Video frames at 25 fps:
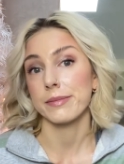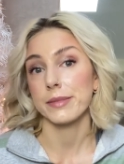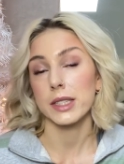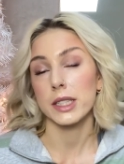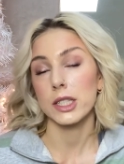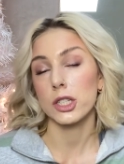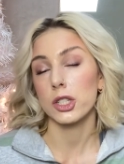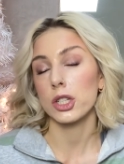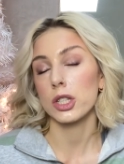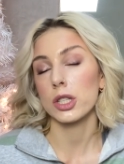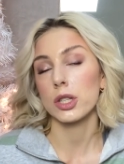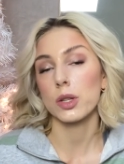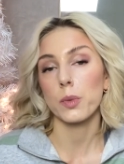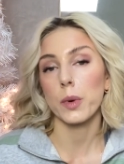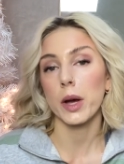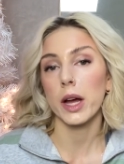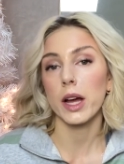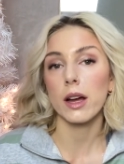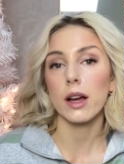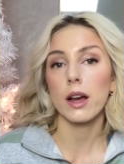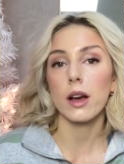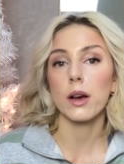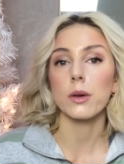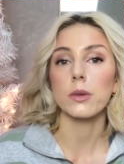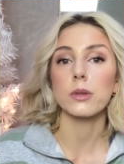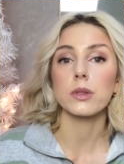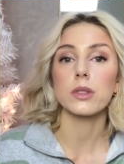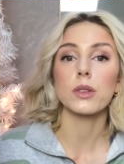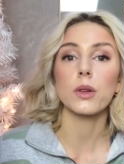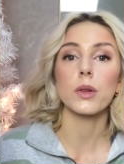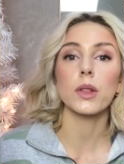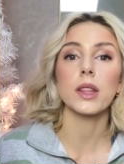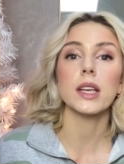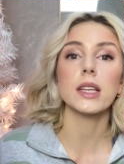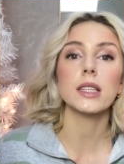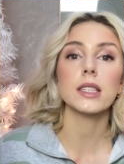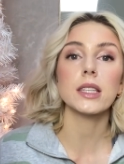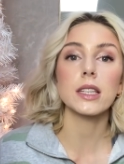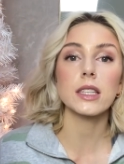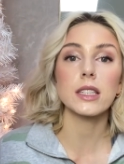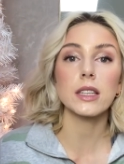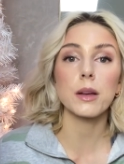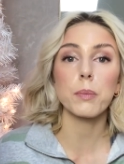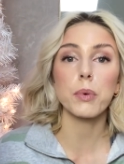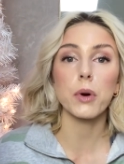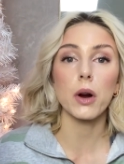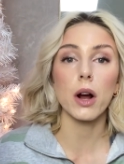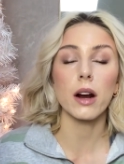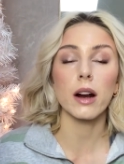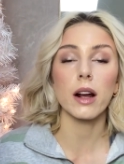It's just the way it goes. So this is a
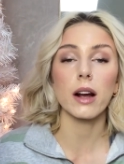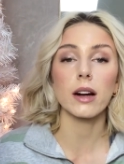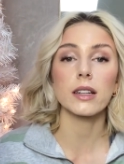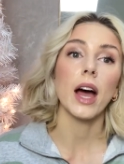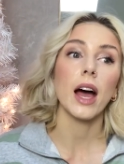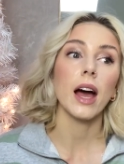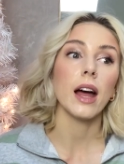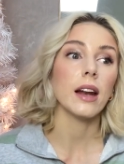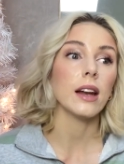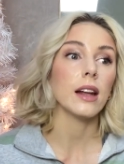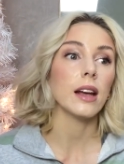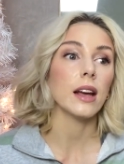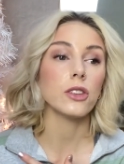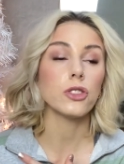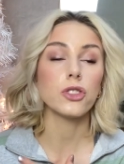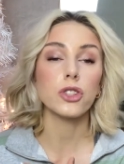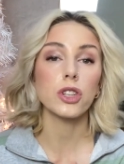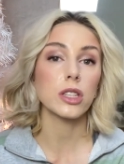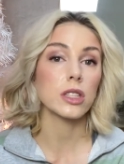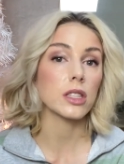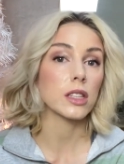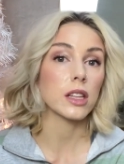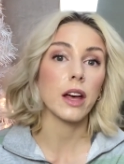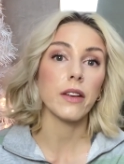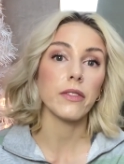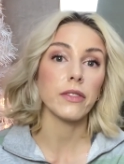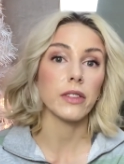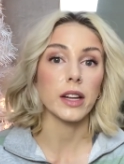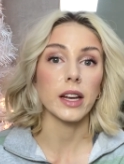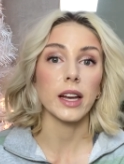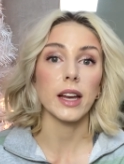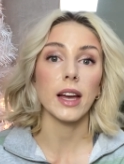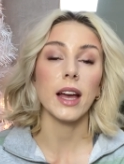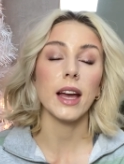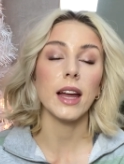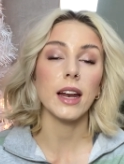product that is just lovely.